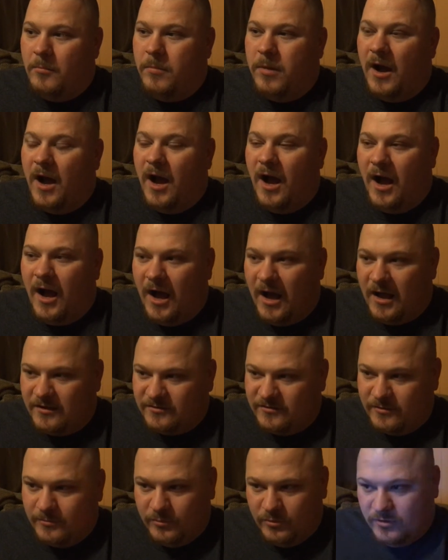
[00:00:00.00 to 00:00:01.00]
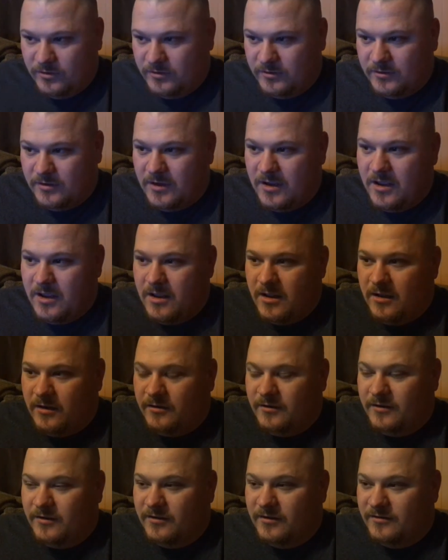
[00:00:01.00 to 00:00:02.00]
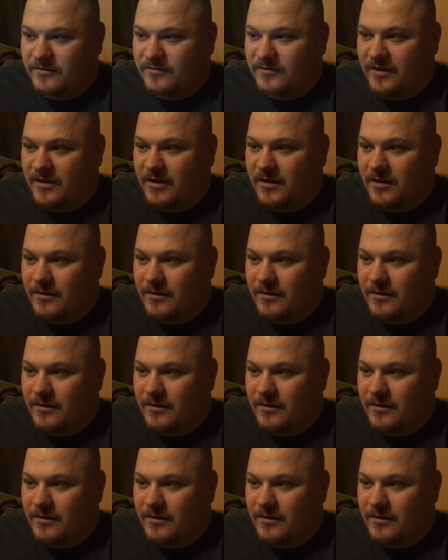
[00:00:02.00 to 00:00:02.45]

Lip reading: possible, because,